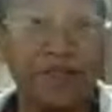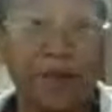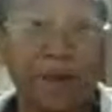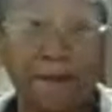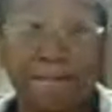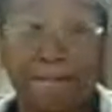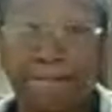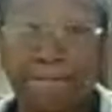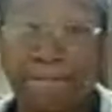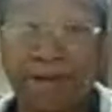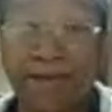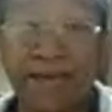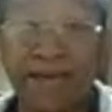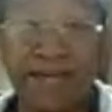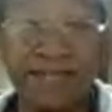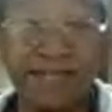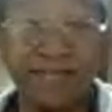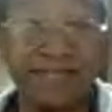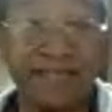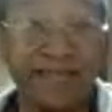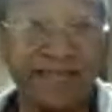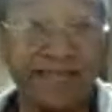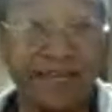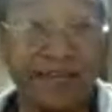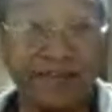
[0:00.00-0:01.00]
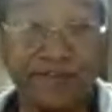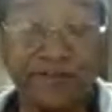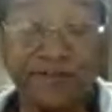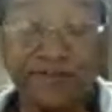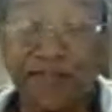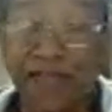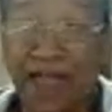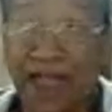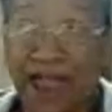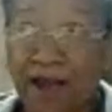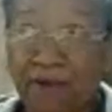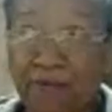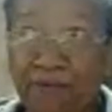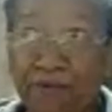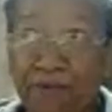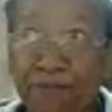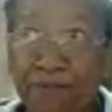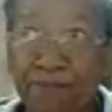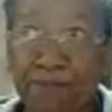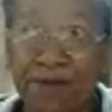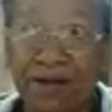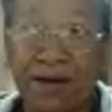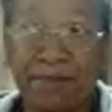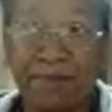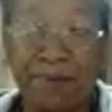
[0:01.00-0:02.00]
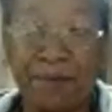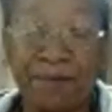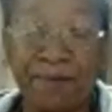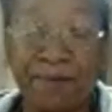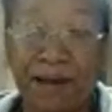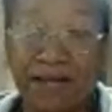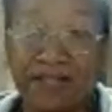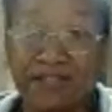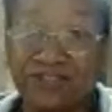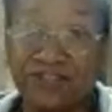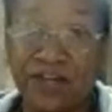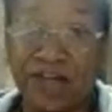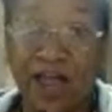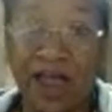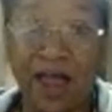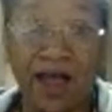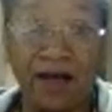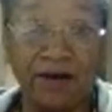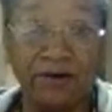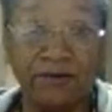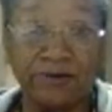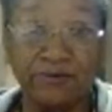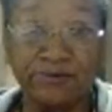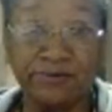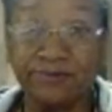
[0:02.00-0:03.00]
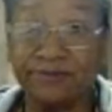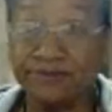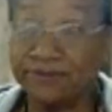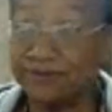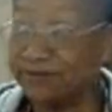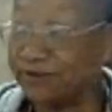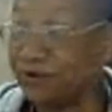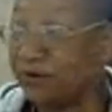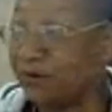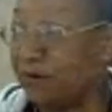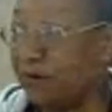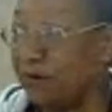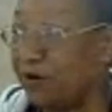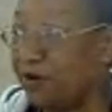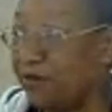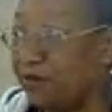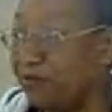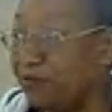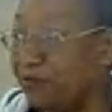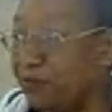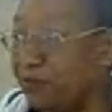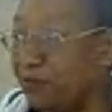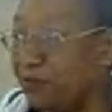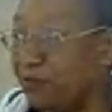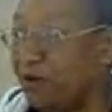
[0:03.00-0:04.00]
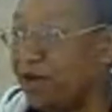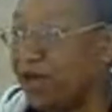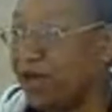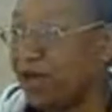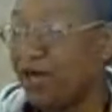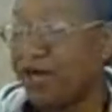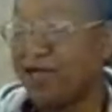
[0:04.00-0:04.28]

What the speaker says: the best heaters I remember my childhood going through.